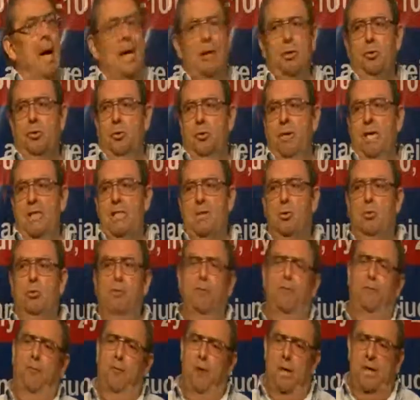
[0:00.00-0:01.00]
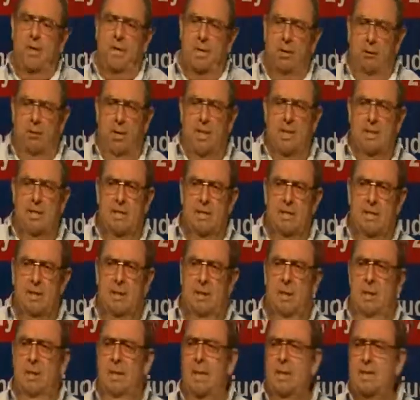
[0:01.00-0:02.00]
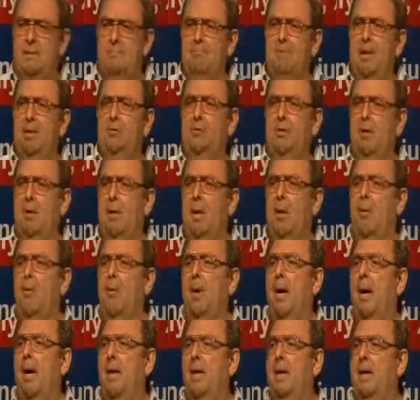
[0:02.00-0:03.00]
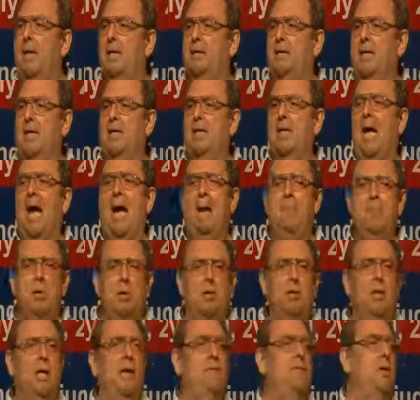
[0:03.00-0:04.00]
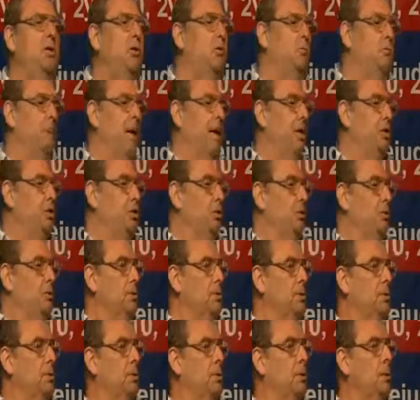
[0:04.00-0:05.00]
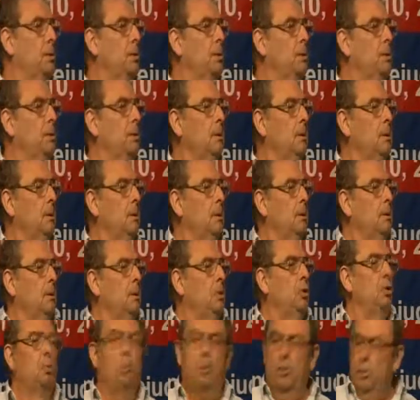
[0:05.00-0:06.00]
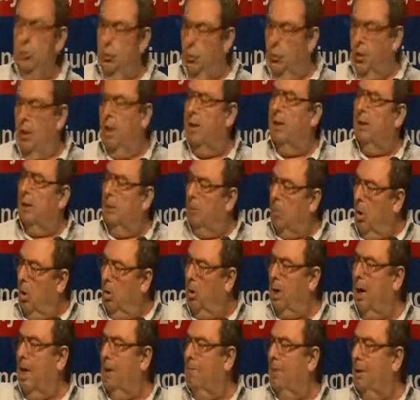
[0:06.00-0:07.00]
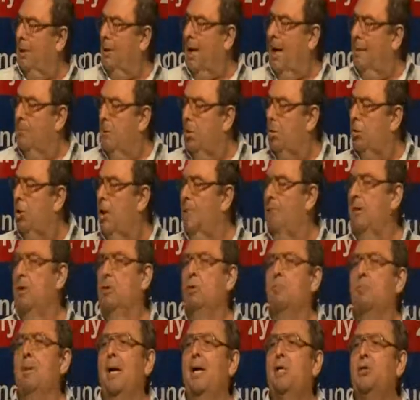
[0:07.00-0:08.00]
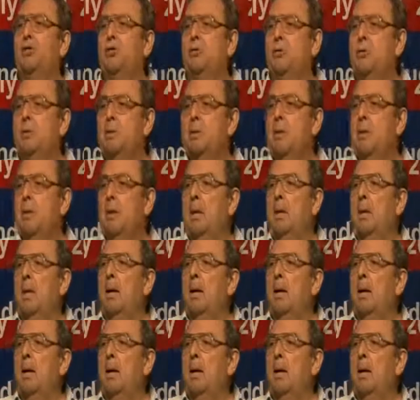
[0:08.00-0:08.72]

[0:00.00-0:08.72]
Antonescu, for his reasons, it doesn't matter now why, says, I'm not giving you my Jews. You want to kill them? Okay, but I'm not giving you my Jews.